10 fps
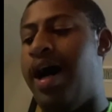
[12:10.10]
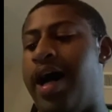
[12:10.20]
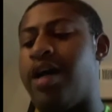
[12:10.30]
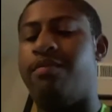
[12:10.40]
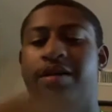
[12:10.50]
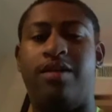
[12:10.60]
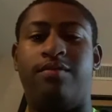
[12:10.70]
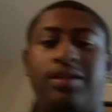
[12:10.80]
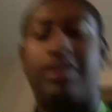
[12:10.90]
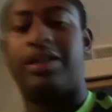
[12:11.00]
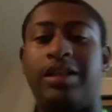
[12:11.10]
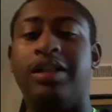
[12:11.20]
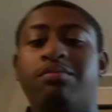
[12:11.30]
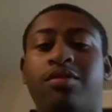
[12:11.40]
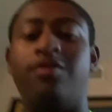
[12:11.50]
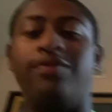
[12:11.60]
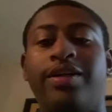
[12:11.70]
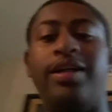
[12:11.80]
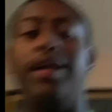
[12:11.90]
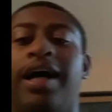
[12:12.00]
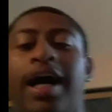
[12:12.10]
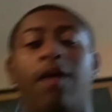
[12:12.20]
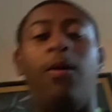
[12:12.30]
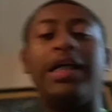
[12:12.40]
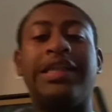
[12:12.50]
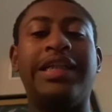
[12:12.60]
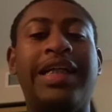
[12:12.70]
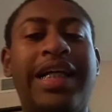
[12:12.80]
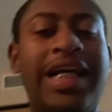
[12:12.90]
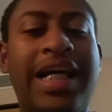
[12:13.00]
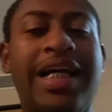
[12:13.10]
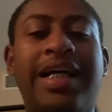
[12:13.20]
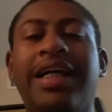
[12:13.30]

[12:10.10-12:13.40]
Iron Man was a good movie. I watched it again.